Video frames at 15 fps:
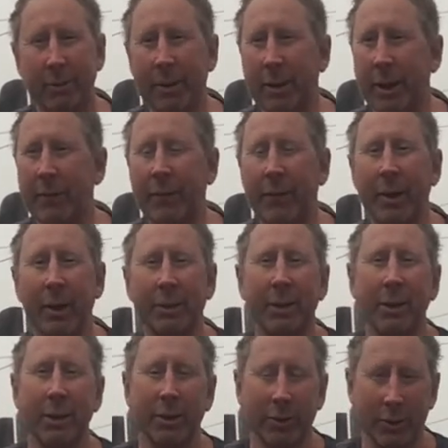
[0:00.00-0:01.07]
And that affects
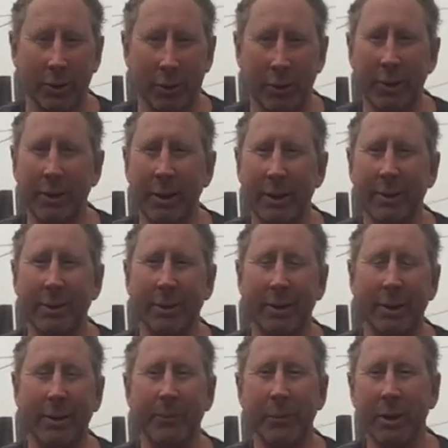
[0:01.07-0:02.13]
solar
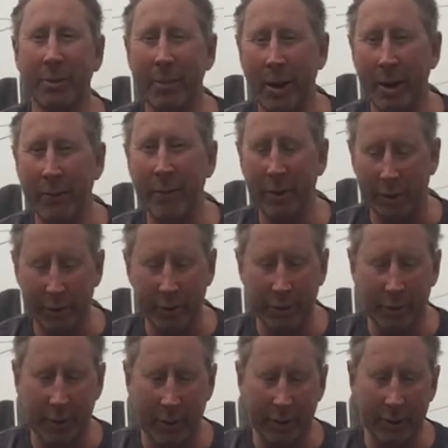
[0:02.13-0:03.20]
intensity, the amount of energy
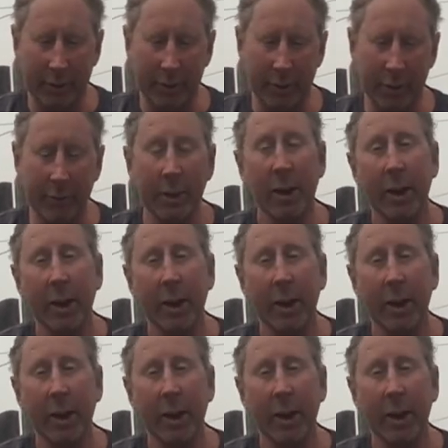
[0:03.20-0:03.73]
striking the Earth.